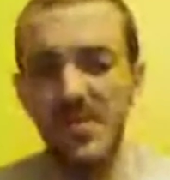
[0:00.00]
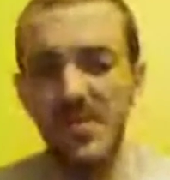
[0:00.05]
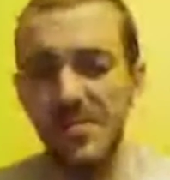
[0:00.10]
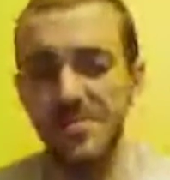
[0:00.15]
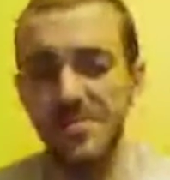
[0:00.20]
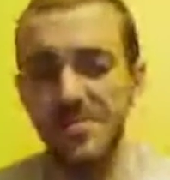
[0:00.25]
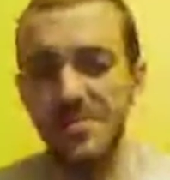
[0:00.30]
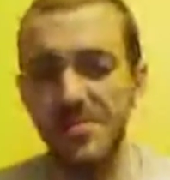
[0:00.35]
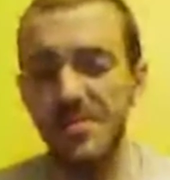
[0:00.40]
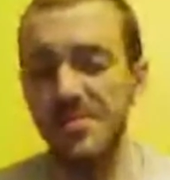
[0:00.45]

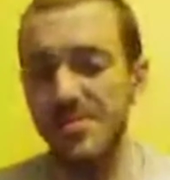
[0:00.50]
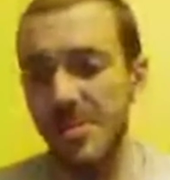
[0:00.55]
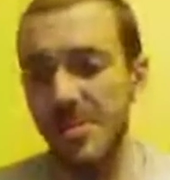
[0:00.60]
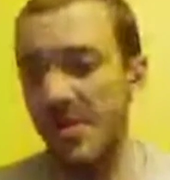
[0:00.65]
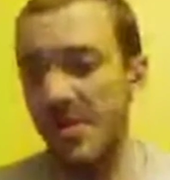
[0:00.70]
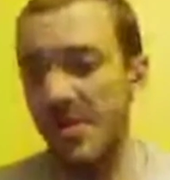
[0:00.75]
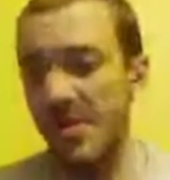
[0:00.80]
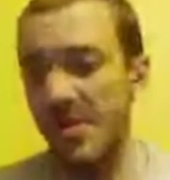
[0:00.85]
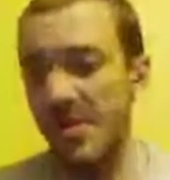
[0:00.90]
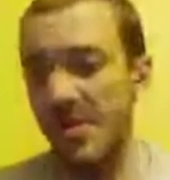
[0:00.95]
This
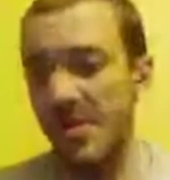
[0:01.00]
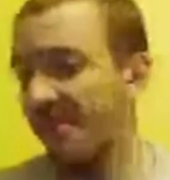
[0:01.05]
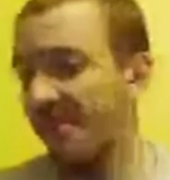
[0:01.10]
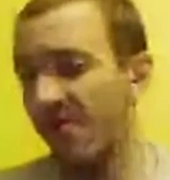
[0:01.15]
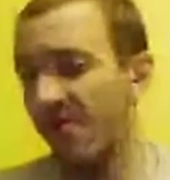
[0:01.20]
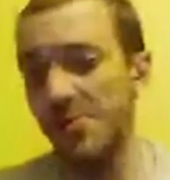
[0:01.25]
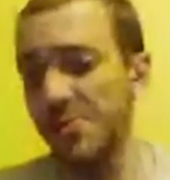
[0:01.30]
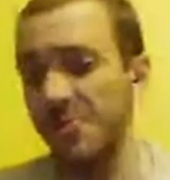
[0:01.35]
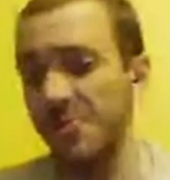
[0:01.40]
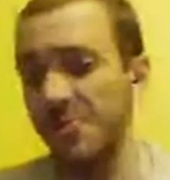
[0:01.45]
is a
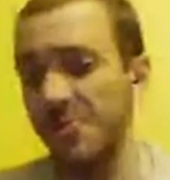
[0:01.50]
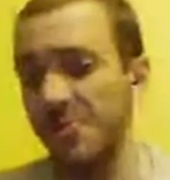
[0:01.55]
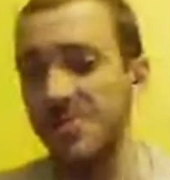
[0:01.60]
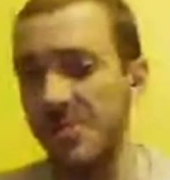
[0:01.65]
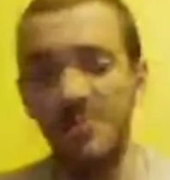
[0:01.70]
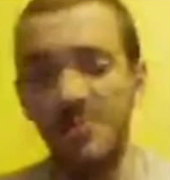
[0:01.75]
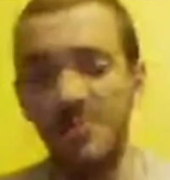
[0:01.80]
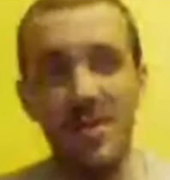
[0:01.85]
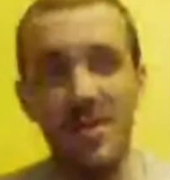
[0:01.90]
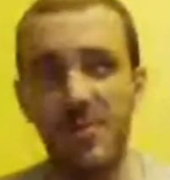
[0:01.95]
fortress
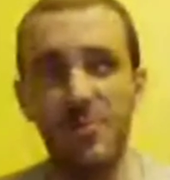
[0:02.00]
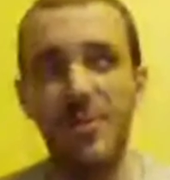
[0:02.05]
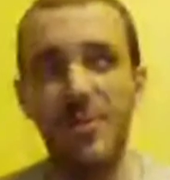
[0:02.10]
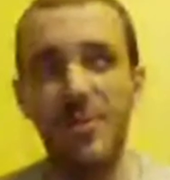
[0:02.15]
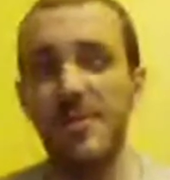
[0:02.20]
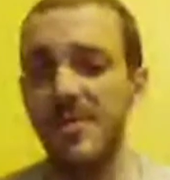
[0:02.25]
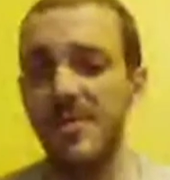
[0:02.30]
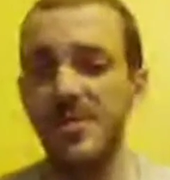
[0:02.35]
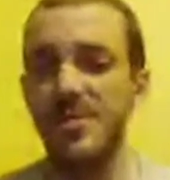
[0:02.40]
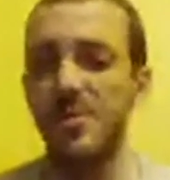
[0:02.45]
in every
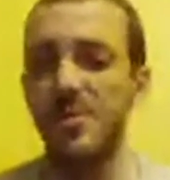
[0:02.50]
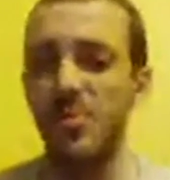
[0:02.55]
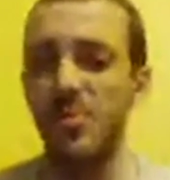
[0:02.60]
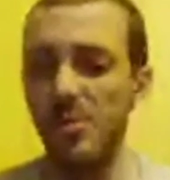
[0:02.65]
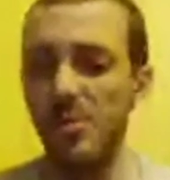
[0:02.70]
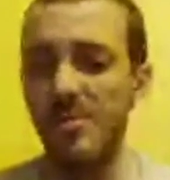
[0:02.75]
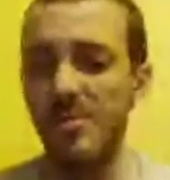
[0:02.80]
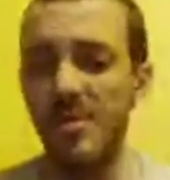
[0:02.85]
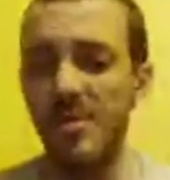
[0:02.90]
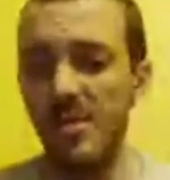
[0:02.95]
sense of the
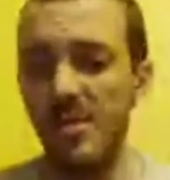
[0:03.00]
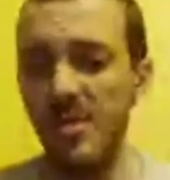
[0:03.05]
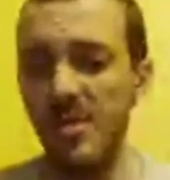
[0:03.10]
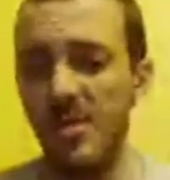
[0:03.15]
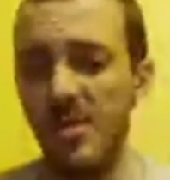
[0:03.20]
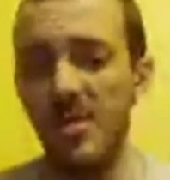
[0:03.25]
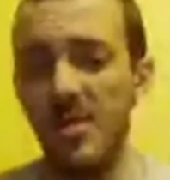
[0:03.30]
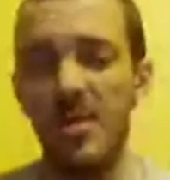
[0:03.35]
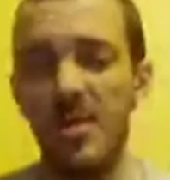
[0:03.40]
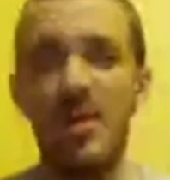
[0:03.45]
word.
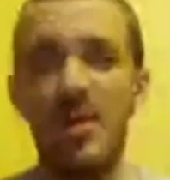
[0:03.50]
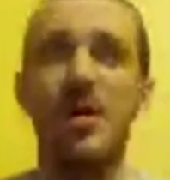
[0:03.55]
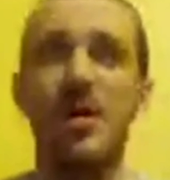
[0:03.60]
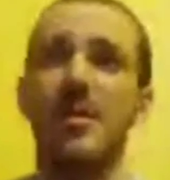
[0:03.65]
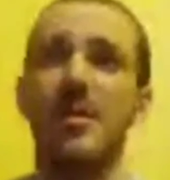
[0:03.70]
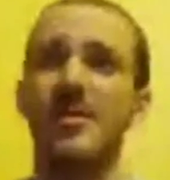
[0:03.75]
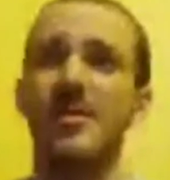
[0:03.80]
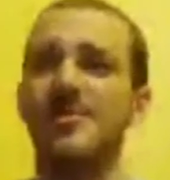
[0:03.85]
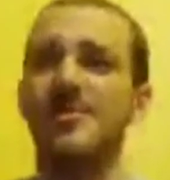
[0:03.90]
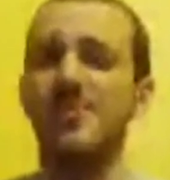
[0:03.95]

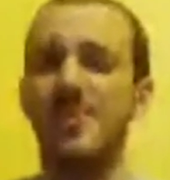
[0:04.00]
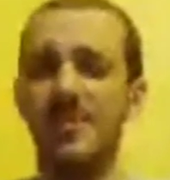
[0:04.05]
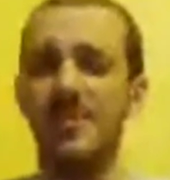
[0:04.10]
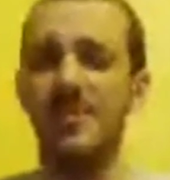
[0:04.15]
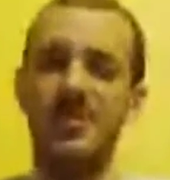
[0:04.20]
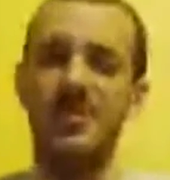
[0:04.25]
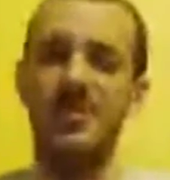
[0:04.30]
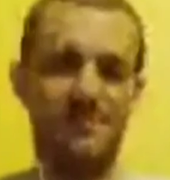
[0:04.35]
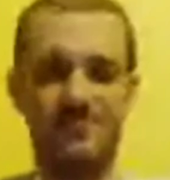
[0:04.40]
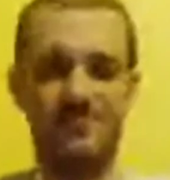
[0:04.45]
Let's
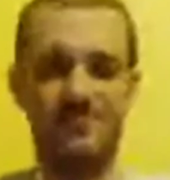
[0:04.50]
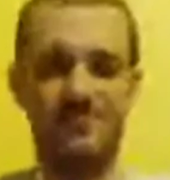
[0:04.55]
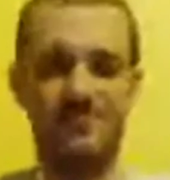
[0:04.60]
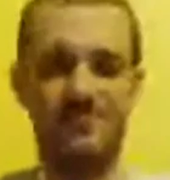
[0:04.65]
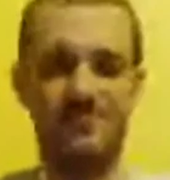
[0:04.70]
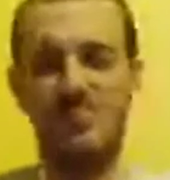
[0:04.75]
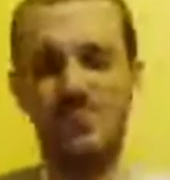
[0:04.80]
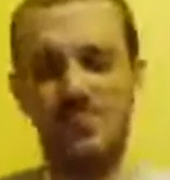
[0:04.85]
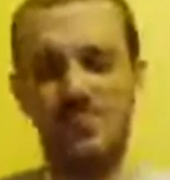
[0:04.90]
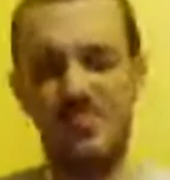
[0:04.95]
see. He
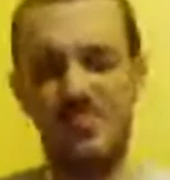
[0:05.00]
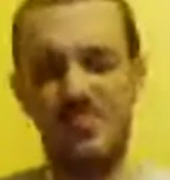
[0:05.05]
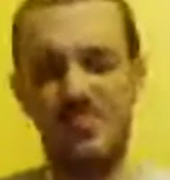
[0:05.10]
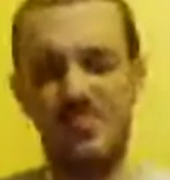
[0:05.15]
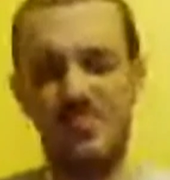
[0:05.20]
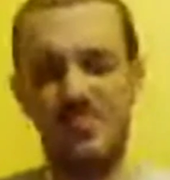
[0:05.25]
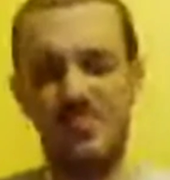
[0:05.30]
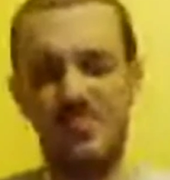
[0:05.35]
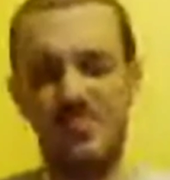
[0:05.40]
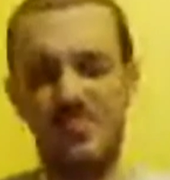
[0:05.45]

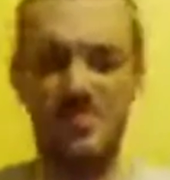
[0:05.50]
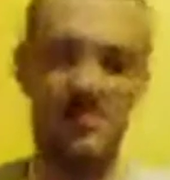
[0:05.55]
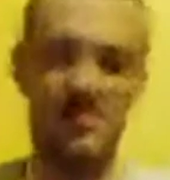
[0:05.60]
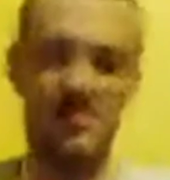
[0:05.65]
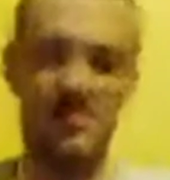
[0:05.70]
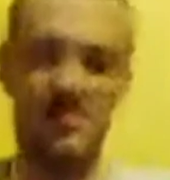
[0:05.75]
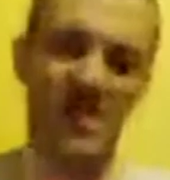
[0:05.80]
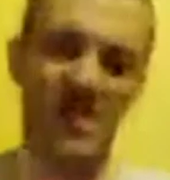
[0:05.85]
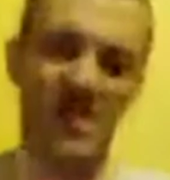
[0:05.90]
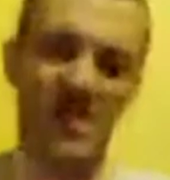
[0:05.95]

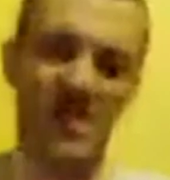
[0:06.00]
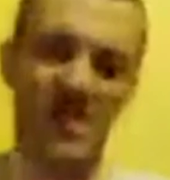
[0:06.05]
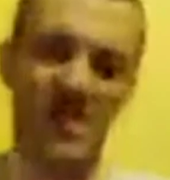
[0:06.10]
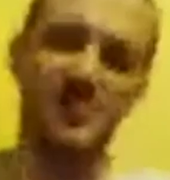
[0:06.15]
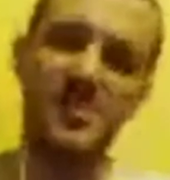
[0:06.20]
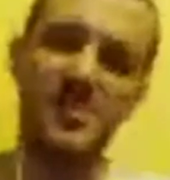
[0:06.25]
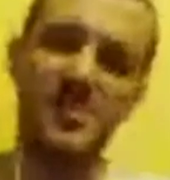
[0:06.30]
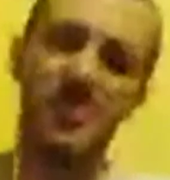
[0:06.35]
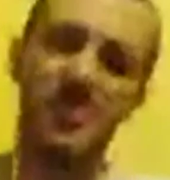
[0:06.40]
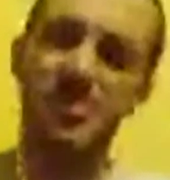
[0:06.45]
taps
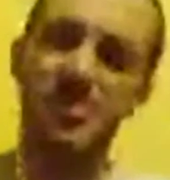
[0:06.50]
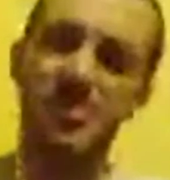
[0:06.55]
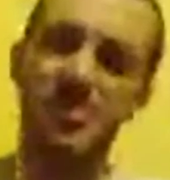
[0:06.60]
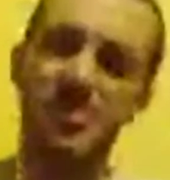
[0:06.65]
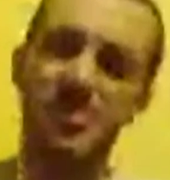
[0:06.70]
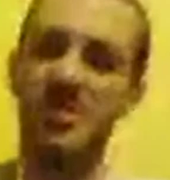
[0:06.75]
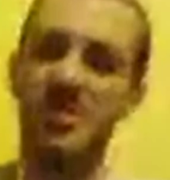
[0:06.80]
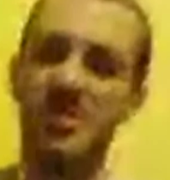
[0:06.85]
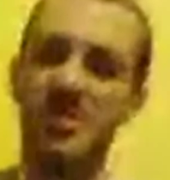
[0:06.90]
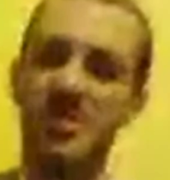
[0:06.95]
it. You see
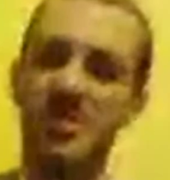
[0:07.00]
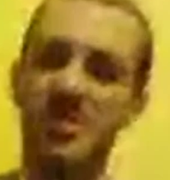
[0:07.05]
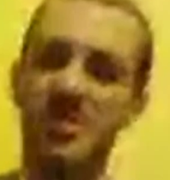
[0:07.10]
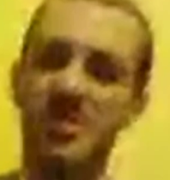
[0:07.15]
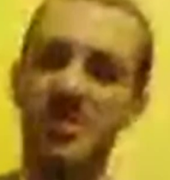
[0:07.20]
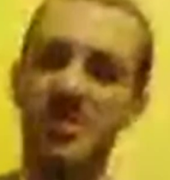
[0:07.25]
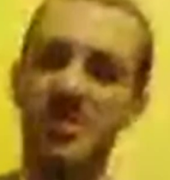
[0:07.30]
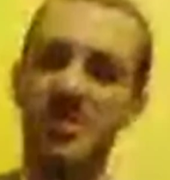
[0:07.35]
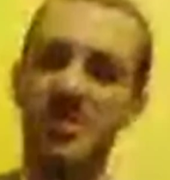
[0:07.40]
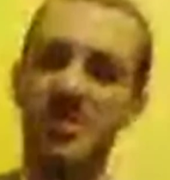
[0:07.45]
it zoom
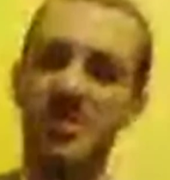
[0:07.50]
out.